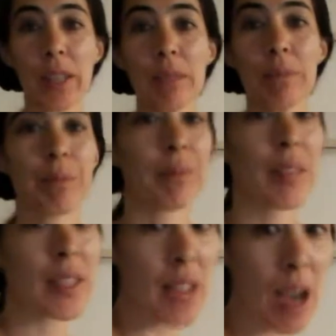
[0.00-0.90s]
Okay?
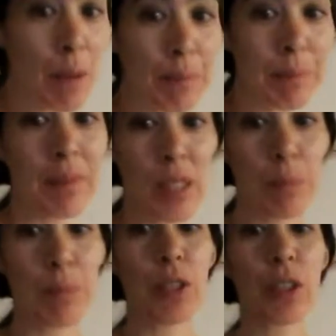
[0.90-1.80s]
Stop.
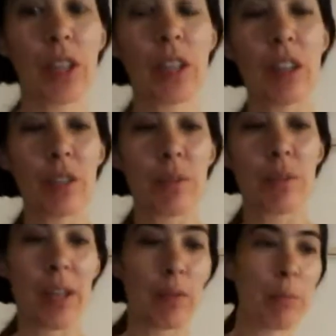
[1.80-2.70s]
Just put your credit
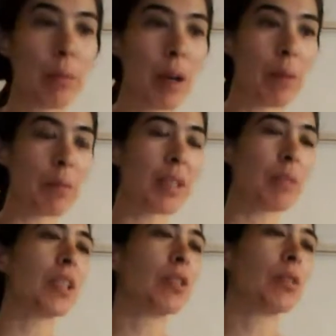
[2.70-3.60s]
cards away. Rip them up.
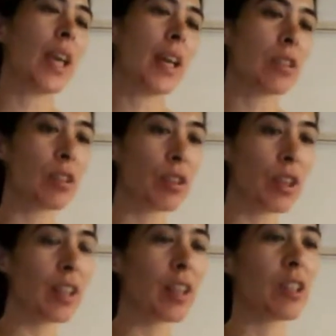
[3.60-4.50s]
Doesn't mean you cancel
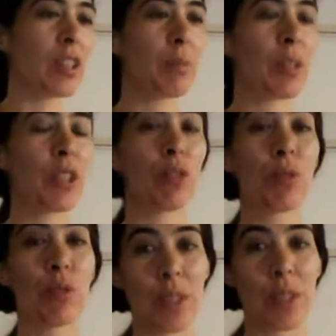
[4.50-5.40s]
your credit cards. It just means you
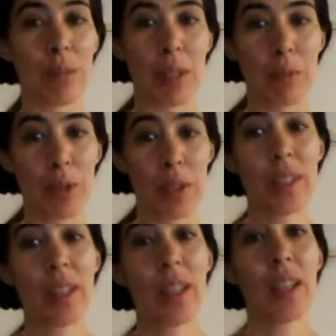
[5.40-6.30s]
don't use them anymore.
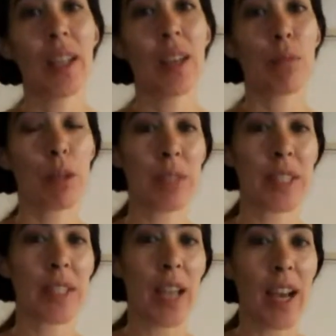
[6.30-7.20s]
Put
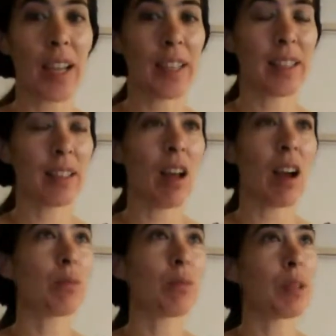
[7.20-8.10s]
them aside.
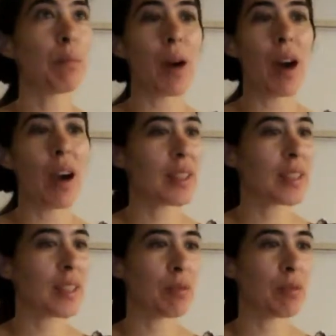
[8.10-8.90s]
Lock them in a box.